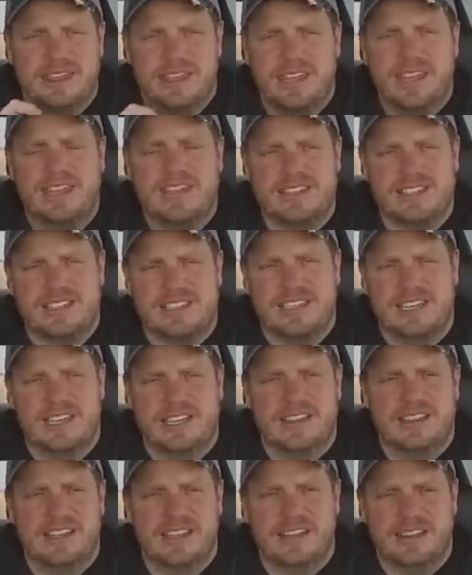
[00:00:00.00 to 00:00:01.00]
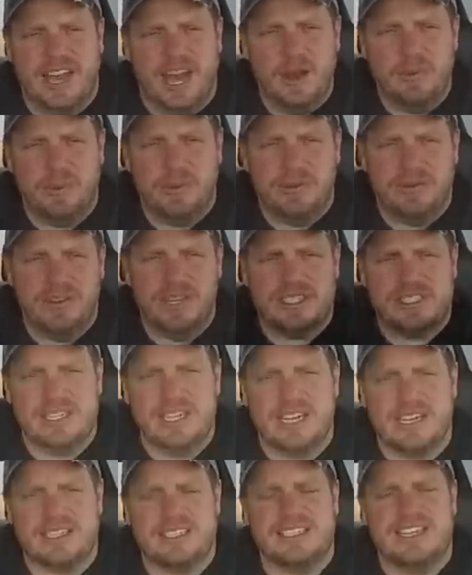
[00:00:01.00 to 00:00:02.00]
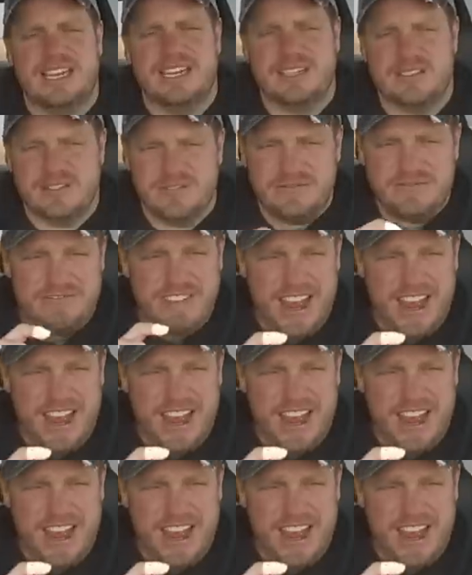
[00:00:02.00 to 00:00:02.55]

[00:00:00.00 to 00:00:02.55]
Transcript: This in the high output V6 is